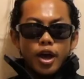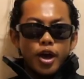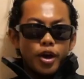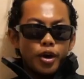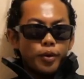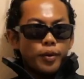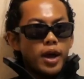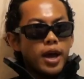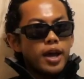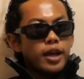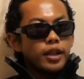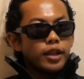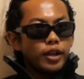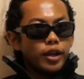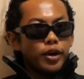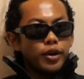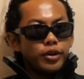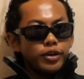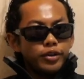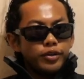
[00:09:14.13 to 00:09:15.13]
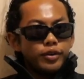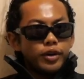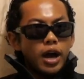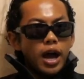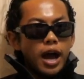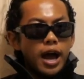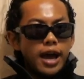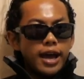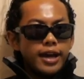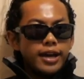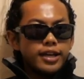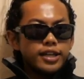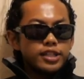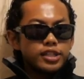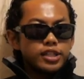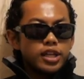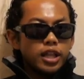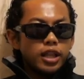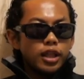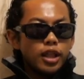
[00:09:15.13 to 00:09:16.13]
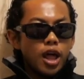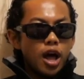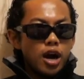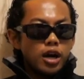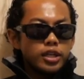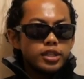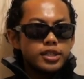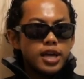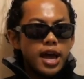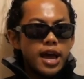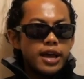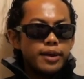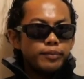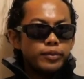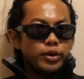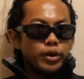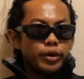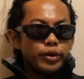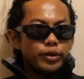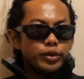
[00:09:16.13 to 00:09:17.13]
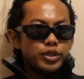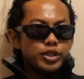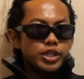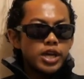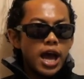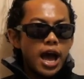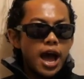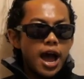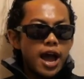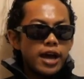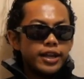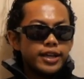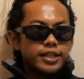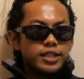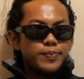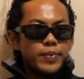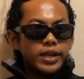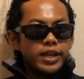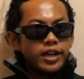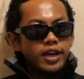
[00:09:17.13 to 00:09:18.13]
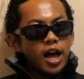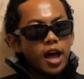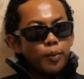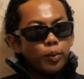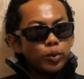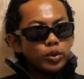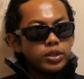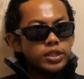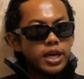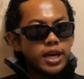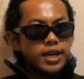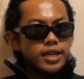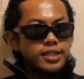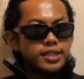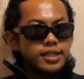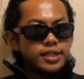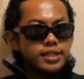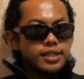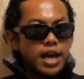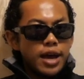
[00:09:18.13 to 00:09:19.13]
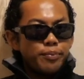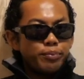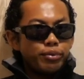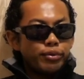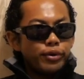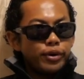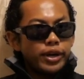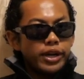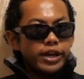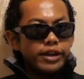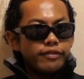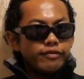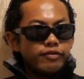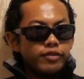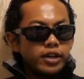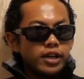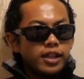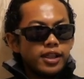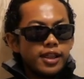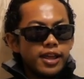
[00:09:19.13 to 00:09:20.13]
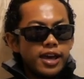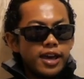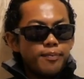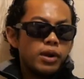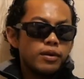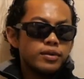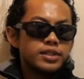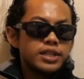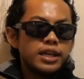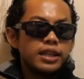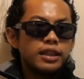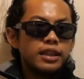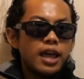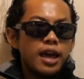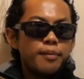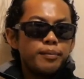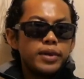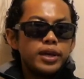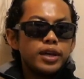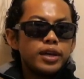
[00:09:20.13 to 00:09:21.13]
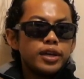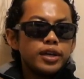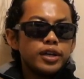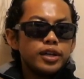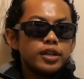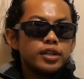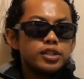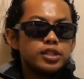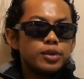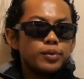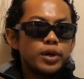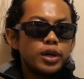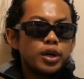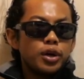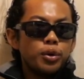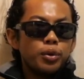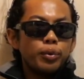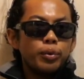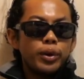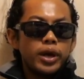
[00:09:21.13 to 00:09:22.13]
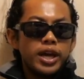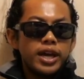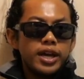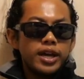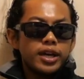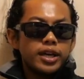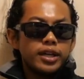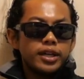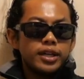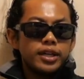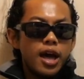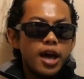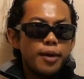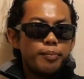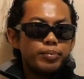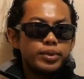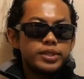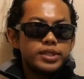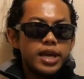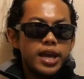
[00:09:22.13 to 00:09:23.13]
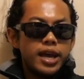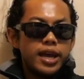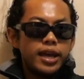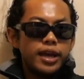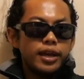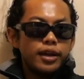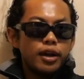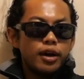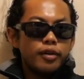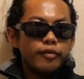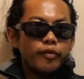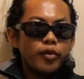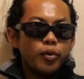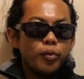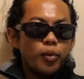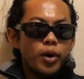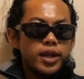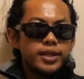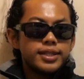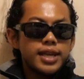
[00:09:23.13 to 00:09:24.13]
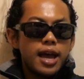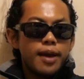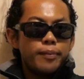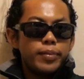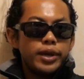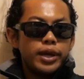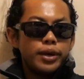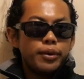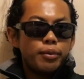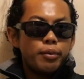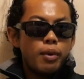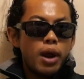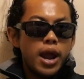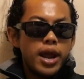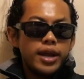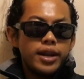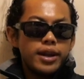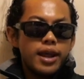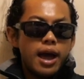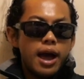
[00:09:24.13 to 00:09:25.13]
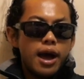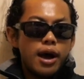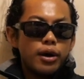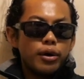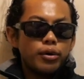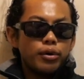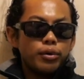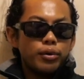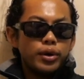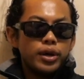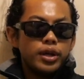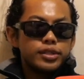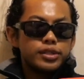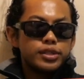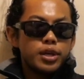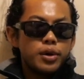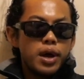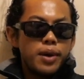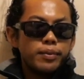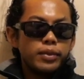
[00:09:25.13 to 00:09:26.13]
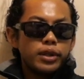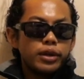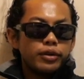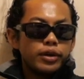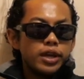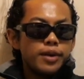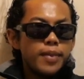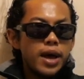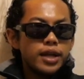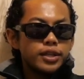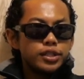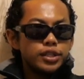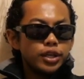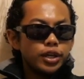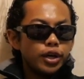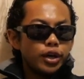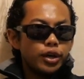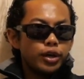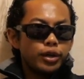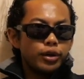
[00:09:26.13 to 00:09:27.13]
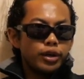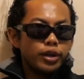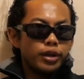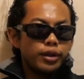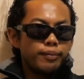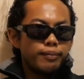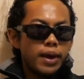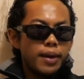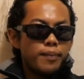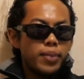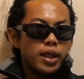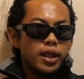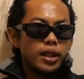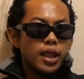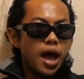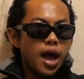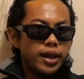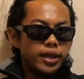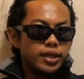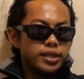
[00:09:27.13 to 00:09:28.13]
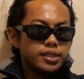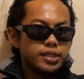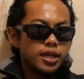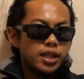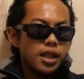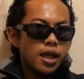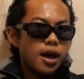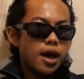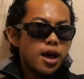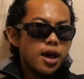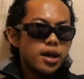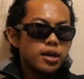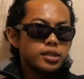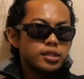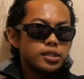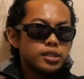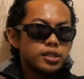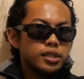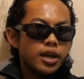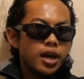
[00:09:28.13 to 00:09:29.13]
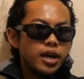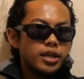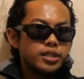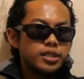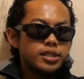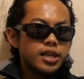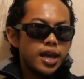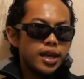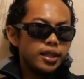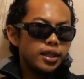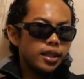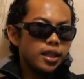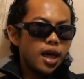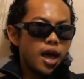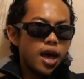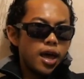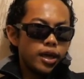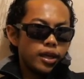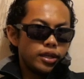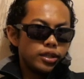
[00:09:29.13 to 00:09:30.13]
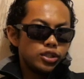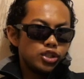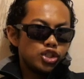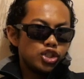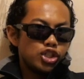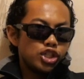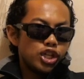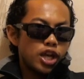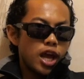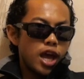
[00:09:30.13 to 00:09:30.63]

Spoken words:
Oh, hello, you guys. Long time no chat. It's been a couple days since that Preve clip. I was like, let me do a quick update of what's happening right now. So I'm literally about to go to my Pilates class. I just had lunch